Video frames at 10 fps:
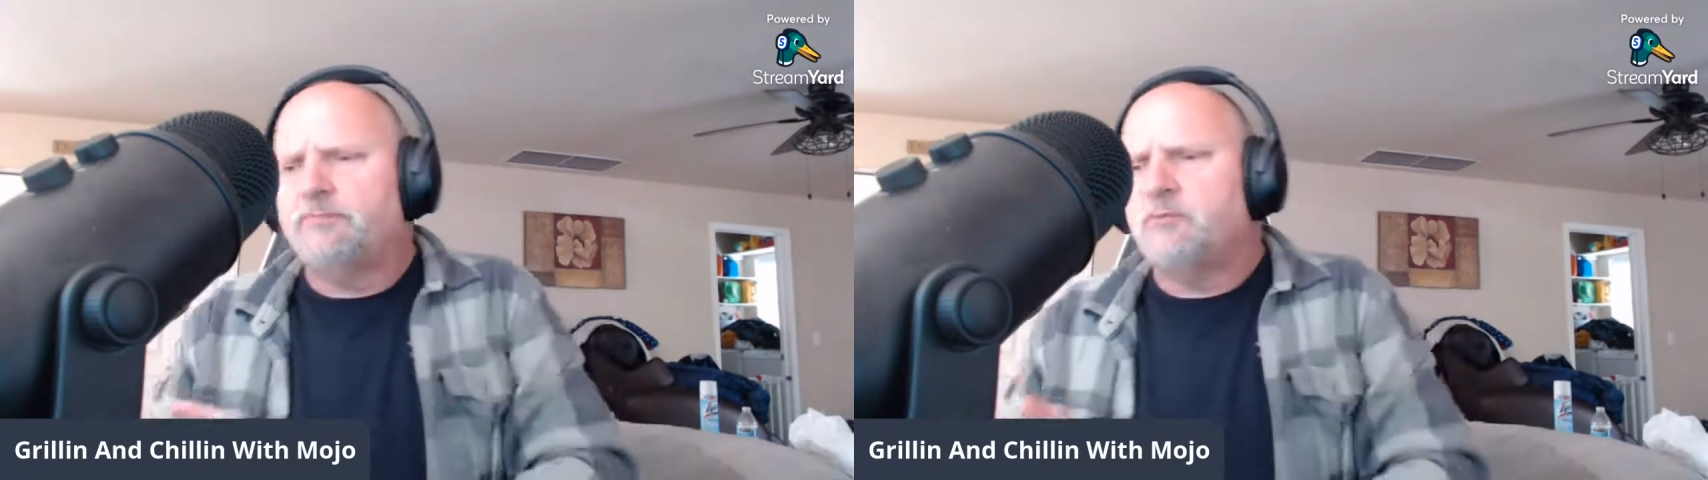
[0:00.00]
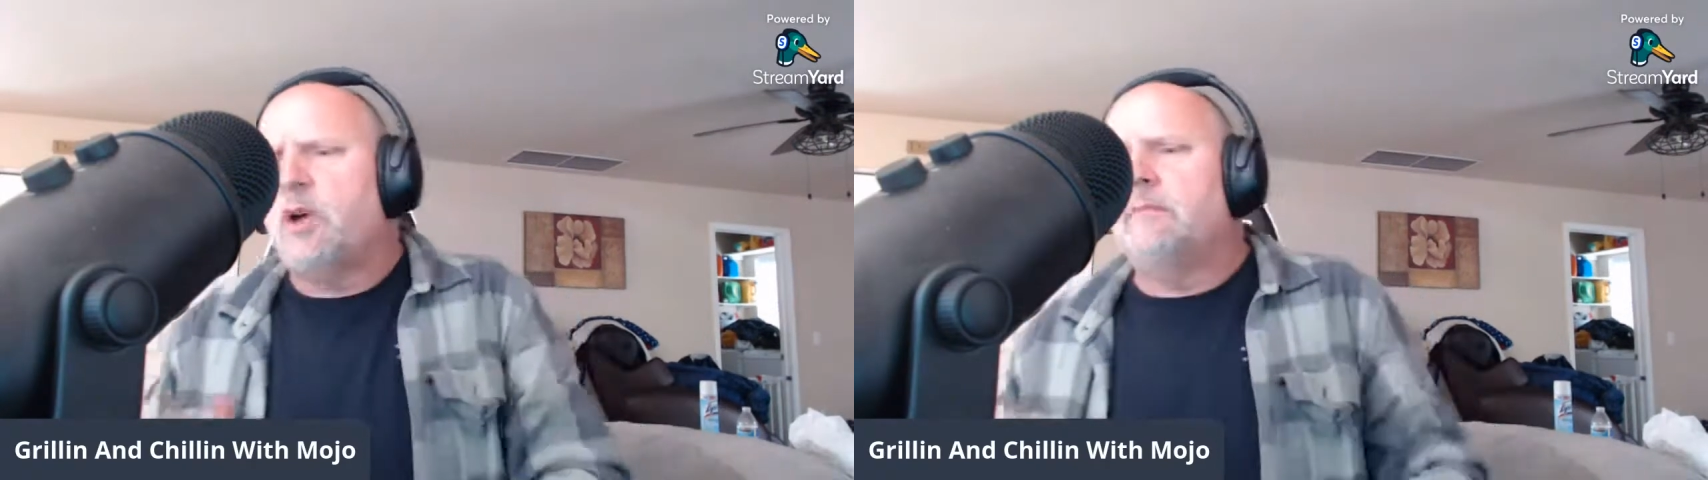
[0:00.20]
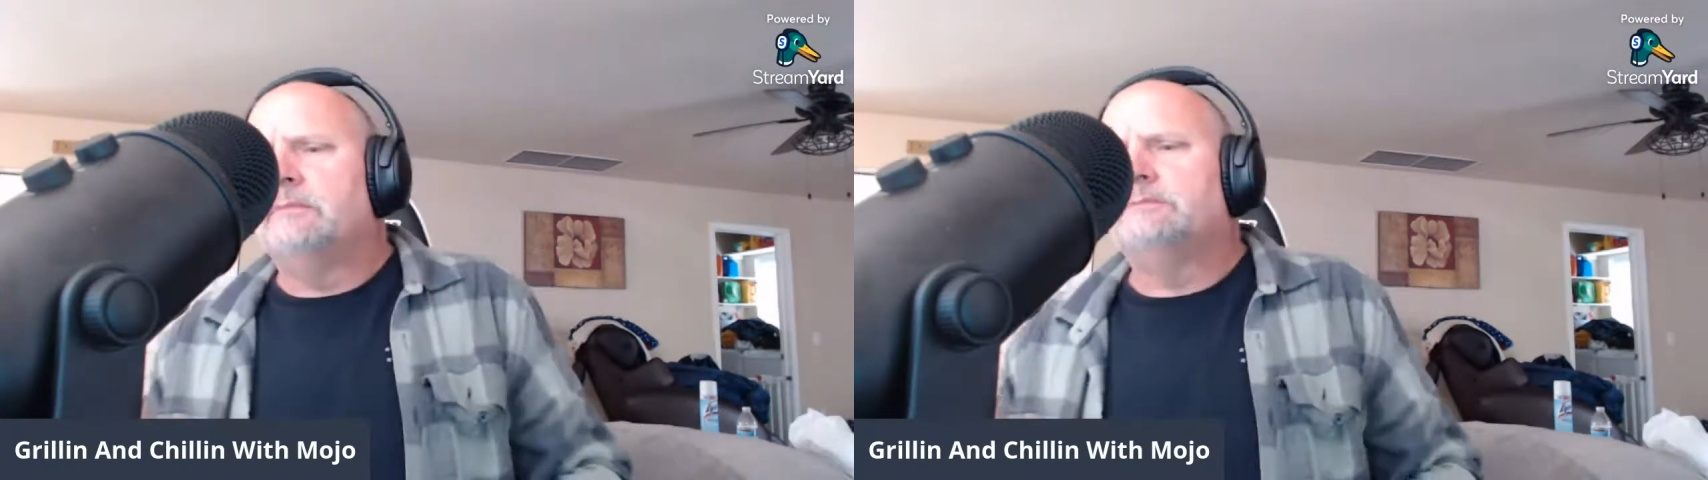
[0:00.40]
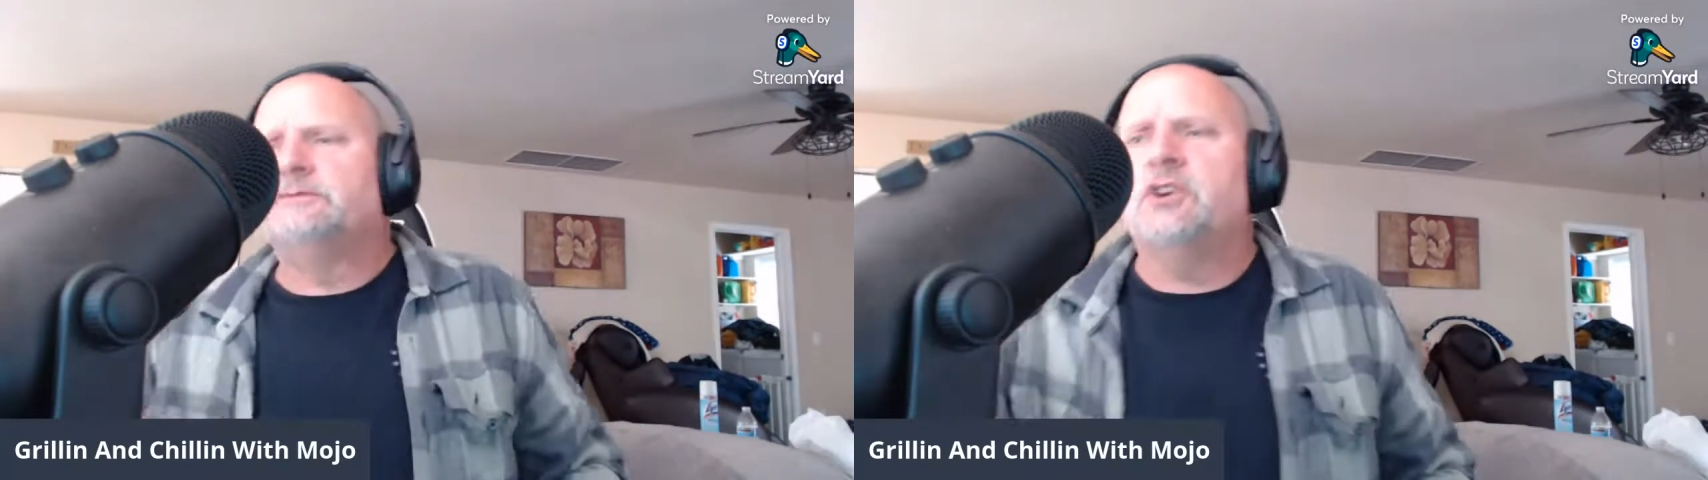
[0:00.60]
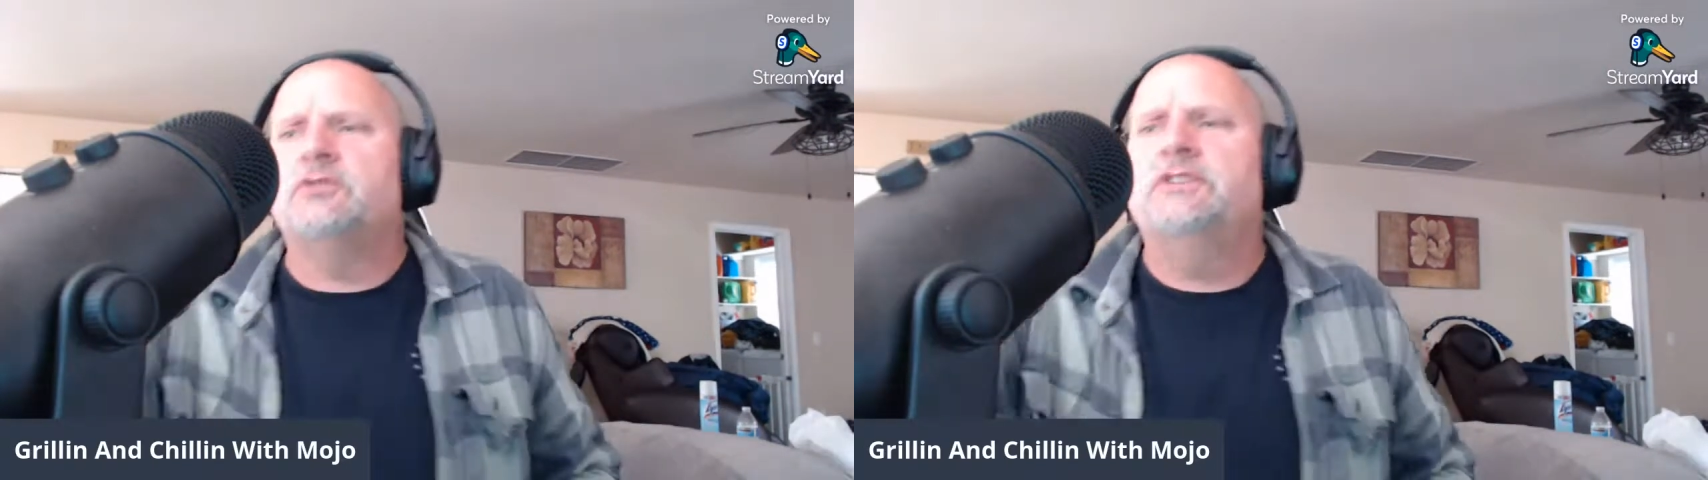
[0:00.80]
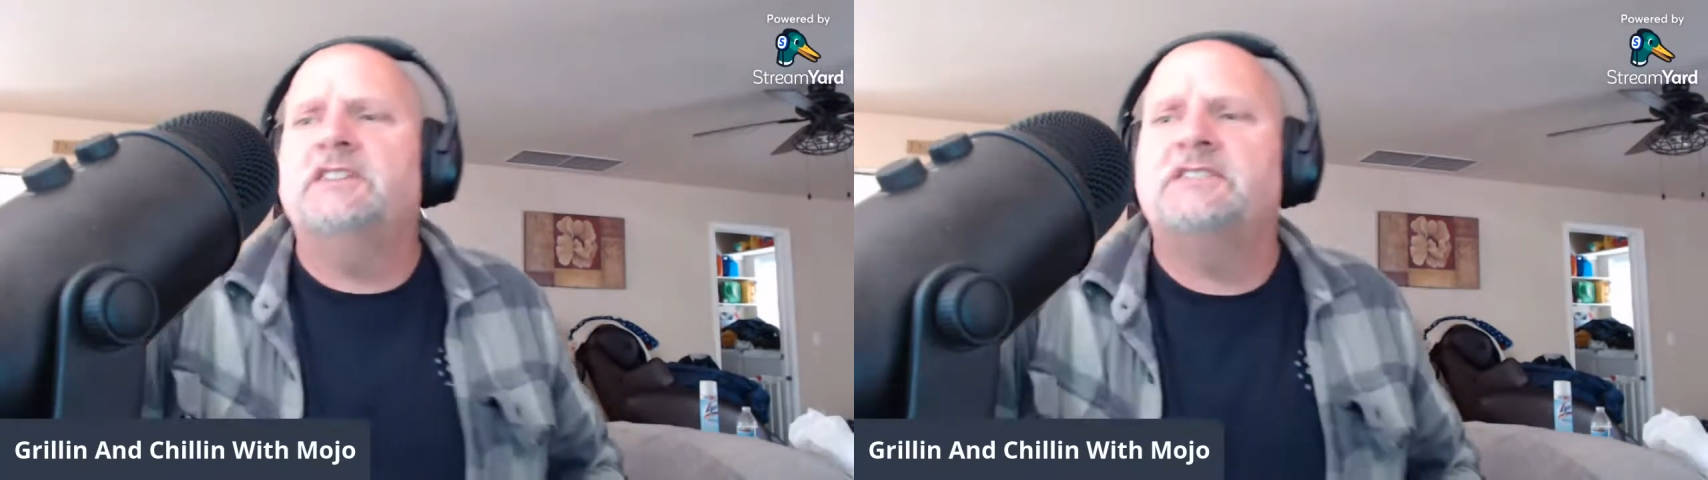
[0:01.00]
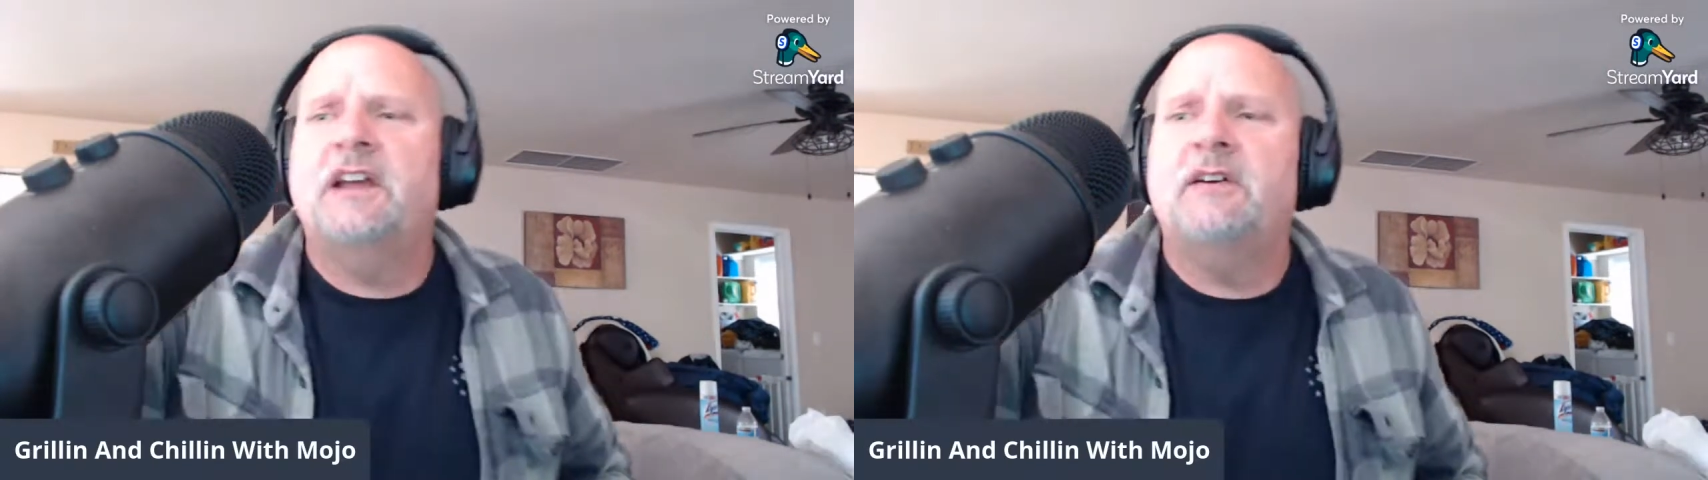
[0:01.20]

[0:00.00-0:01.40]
Well, so tasty.